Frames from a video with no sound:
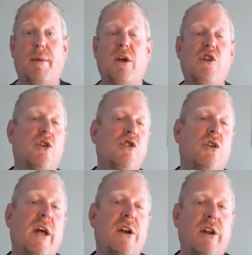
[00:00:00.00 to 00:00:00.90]
meet
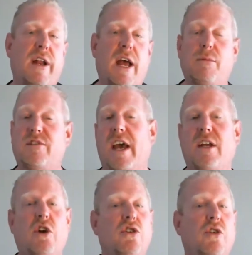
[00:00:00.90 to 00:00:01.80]
Jojo later today I'm gonna say hey
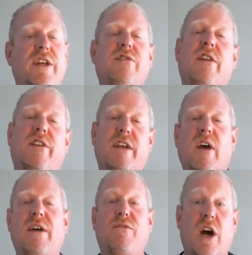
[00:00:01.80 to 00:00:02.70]
Jojo these are the things
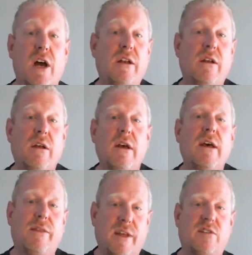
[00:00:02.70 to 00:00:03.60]
I've done
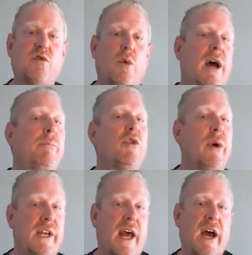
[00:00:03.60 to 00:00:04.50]
this is what I'm
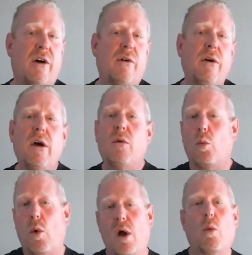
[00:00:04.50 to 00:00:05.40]
doing now
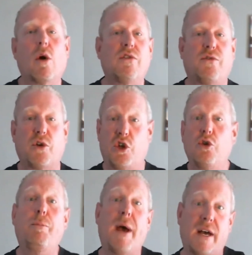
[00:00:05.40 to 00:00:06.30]
what works for
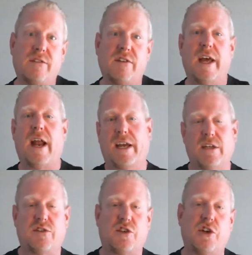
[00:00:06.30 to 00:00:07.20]
you best and I
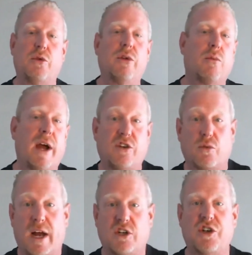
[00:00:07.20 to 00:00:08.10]
can steer you in the right
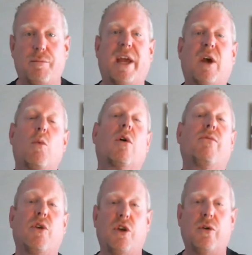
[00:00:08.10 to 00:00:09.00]
direction to make it work
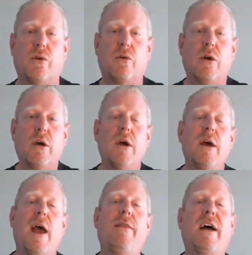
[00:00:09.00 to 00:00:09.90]
for you
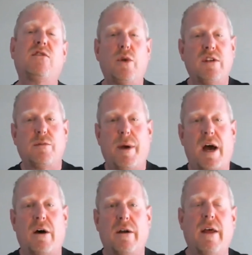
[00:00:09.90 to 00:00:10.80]
Absolutely. And that's what it's
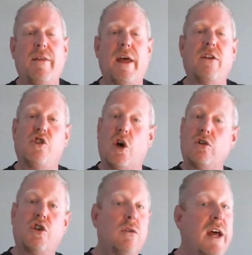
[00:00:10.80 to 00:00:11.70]
about. And then
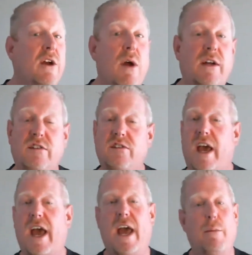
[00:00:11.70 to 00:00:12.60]
JoJo right. later on is
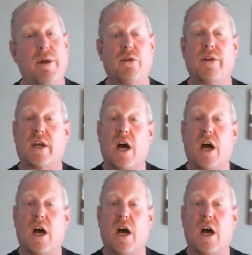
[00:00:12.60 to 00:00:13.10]
say, hey, I've been doing the